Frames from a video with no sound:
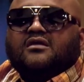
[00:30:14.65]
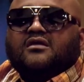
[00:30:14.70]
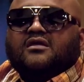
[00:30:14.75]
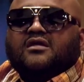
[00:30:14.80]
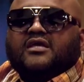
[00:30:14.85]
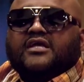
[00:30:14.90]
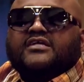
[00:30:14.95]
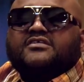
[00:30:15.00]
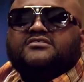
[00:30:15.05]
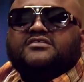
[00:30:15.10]

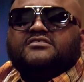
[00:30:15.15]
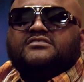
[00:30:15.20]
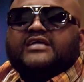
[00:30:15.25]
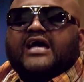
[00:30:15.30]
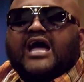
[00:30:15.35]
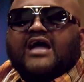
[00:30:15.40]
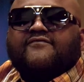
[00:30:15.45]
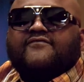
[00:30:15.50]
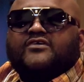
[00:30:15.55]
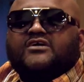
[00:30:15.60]
it's
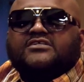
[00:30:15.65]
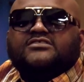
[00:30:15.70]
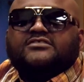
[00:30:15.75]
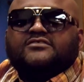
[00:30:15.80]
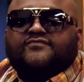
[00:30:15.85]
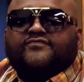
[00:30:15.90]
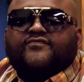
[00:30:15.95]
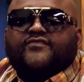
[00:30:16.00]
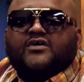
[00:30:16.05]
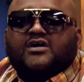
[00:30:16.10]
designed
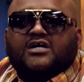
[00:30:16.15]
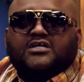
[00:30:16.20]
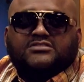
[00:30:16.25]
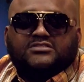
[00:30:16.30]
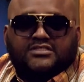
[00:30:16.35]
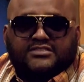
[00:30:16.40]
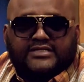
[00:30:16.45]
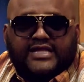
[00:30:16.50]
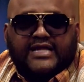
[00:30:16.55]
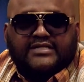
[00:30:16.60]
for us
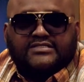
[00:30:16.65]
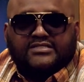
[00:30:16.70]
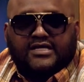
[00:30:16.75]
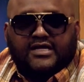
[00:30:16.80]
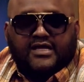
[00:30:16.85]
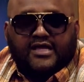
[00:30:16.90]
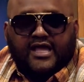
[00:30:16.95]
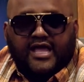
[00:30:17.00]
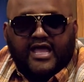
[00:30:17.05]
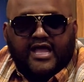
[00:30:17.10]
not to
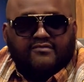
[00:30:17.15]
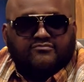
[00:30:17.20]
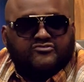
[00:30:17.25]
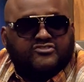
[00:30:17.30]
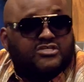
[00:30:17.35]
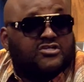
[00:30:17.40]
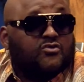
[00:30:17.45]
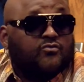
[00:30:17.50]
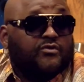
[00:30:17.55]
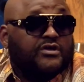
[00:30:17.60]
have
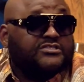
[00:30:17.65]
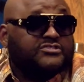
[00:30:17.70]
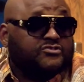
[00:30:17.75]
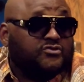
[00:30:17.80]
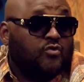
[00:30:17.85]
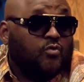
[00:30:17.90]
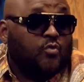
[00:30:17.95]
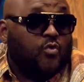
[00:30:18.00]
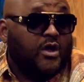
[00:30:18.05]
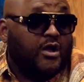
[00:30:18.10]
generational
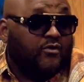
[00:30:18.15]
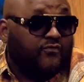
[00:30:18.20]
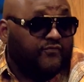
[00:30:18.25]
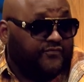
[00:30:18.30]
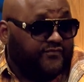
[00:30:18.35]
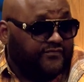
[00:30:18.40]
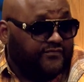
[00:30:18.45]
wealth.